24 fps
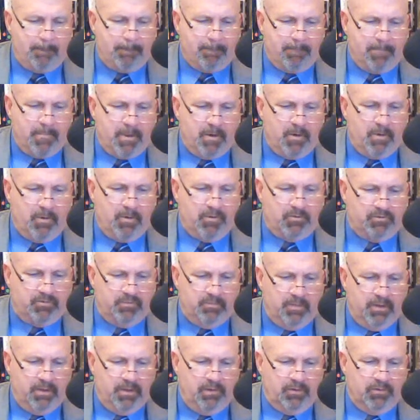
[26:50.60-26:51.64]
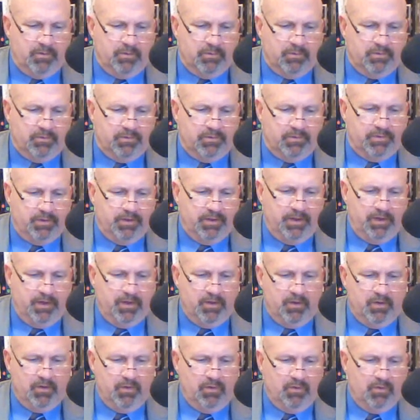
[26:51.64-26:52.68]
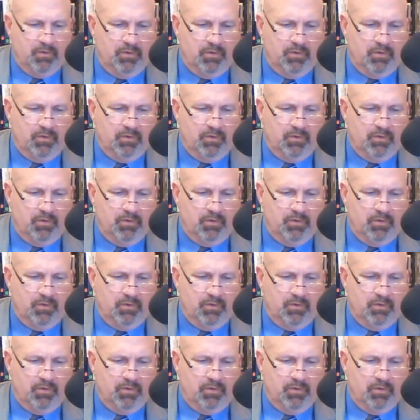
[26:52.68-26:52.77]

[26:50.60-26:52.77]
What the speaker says: there are some others here.